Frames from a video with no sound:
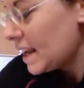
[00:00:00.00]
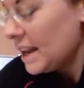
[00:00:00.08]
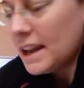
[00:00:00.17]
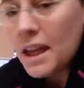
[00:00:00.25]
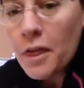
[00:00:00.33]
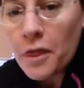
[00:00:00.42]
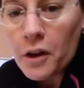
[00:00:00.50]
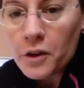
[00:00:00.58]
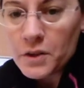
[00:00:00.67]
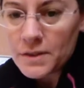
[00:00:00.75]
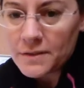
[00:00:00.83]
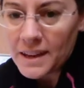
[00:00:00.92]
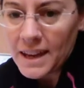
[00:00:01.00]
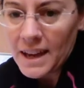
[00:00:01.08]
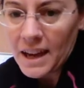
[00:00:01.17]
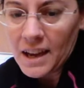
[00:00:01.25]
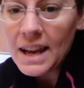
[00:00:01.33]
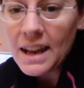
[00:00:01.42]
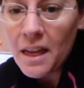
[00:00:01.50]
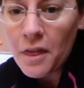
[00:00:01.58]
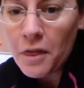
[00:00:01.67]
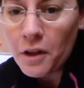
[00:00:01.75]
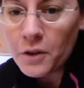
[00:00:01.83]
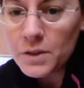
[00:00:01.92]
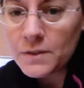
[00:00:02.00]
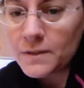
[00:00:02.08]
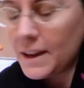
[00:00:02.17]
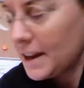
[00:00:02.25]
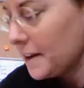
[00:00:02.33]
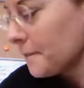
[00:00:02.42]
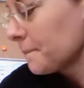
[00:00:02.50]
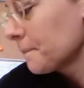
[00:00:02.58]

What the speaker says: lithosphere. Lithosphere.